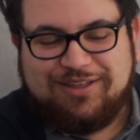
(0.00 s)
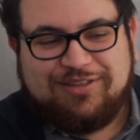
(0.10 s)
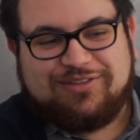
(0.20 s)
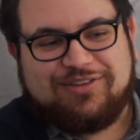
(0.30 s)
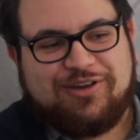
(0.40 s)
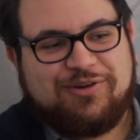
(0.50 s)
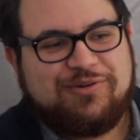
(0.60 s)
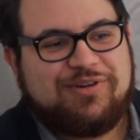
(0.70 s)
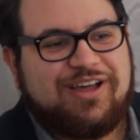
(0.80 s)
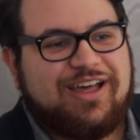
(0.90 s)

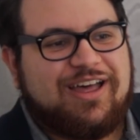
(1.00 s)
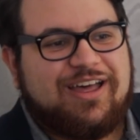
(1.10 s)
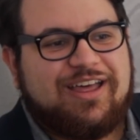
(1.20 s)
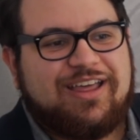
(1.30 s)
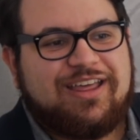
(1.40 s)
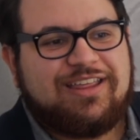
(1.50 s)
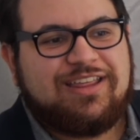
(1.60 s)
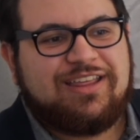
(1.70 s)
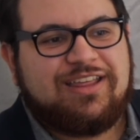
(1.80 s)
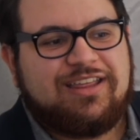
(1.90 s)
So
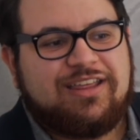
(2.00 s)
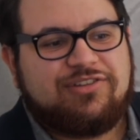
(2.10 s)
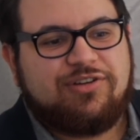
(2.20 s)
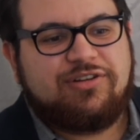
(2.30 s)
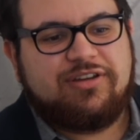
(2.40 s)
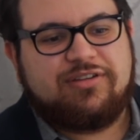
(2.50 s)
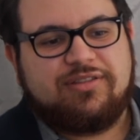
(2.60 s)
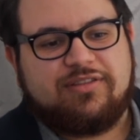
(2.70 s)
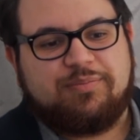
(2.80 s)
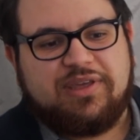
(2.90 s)
it turned into
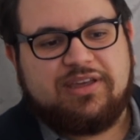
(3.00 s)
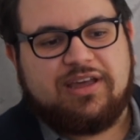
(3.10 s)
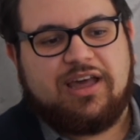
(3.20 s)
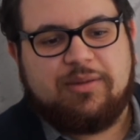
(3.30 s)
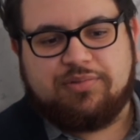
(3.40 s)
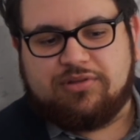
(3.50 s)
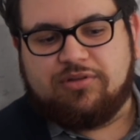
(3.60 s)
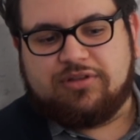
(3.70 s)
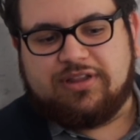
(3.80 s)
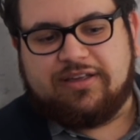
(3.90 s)
this big
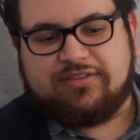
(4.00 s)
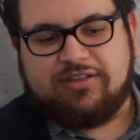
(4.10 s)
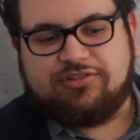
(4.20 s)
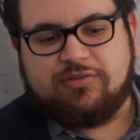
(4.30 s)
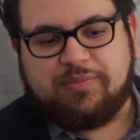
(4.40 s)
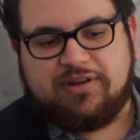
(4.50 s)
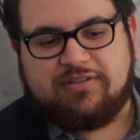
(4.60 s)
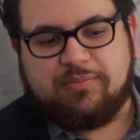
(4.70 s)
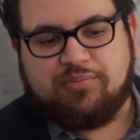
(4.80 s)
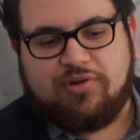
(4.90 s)
hyper-localized issue, but
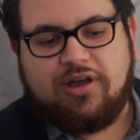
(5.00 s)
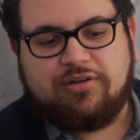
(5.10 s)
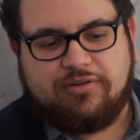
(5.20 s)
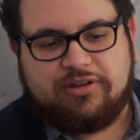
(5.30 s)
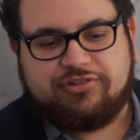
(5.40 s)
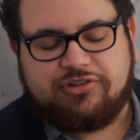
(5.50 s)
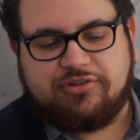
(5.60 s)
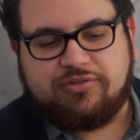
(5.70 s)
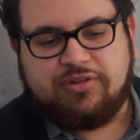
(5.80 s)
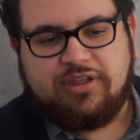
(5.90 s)
it's a broader
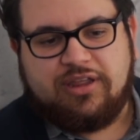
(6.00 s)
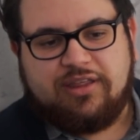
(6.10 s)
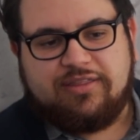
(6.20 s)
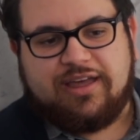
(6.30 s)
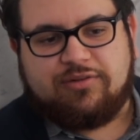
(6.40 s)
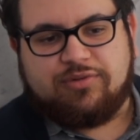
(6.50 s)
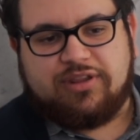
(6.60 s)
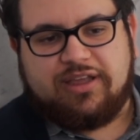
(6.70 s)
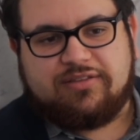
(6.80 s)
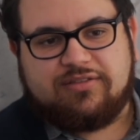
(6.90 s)
issue that
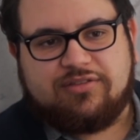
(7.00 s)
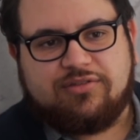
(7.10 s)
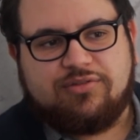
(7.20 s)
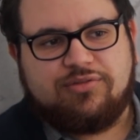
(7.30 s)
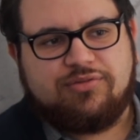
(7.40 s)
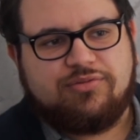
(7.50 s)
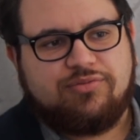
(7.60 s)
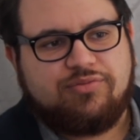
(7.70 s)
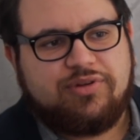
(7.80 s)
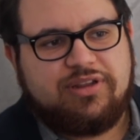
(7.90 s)
relates to
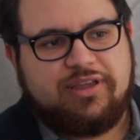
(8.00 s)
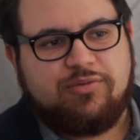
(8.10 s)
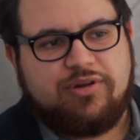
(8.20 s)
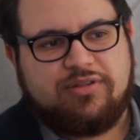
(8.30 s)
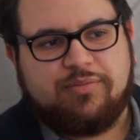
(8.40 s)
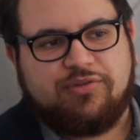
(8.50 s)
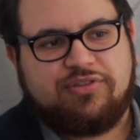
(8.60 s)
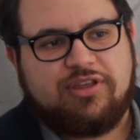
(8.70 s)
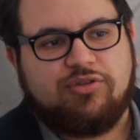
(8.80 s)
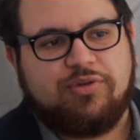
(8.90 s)
really one of the
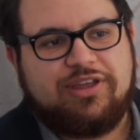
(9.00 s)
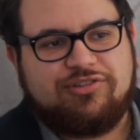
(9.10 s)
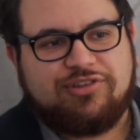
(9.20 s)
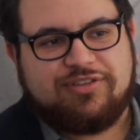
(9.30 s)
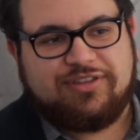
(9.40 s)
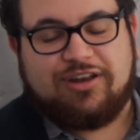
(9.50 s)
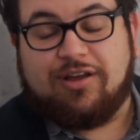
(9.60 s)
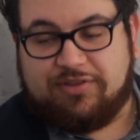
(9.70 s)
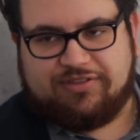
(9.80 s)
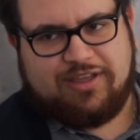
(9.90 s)
most egregious, and
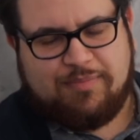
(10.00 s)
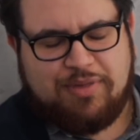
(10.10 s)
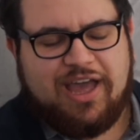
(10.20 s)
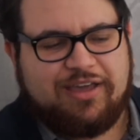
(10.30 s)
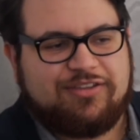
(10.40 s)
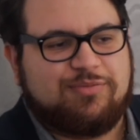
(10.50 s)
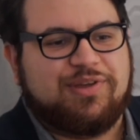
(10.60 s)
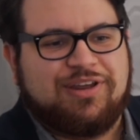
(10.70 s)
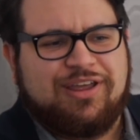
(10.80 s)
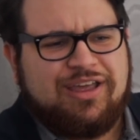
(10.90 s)
obviously I'm biased,
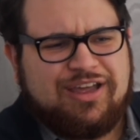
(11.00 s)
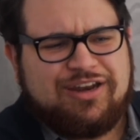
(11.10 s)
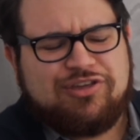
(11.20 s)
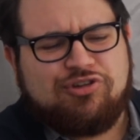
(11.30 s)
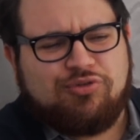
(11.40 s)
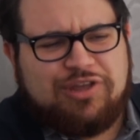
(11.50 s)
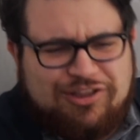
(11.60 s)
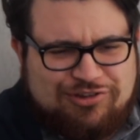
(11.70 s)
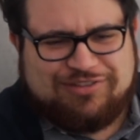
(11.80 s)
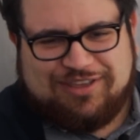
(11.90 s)
but an
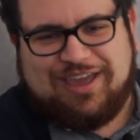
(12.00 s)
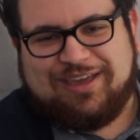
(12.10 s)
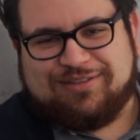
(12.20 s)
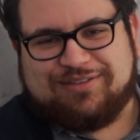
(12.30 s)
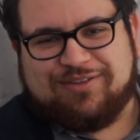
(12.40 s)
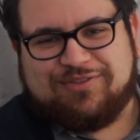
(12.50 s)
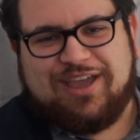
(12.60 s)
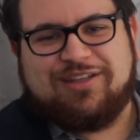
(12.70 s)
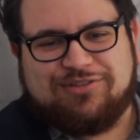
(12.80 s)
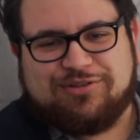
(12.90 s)
egregious case of
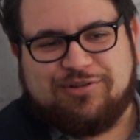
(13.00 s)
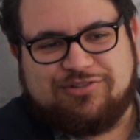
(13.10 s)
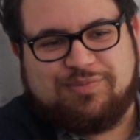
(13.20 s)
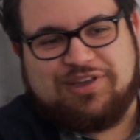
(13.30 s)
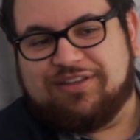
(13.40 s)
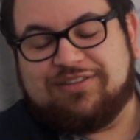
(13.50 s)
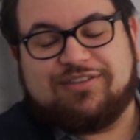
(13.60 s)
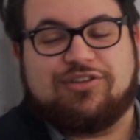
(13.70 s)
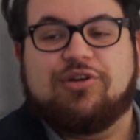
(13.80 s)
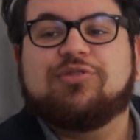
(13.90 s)
cancel culture, because it's
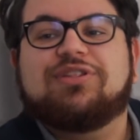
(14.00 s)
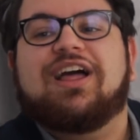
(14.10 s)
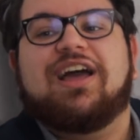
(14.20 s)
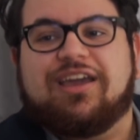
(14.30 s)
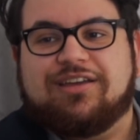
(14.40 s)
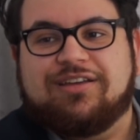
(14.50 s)
a total lie.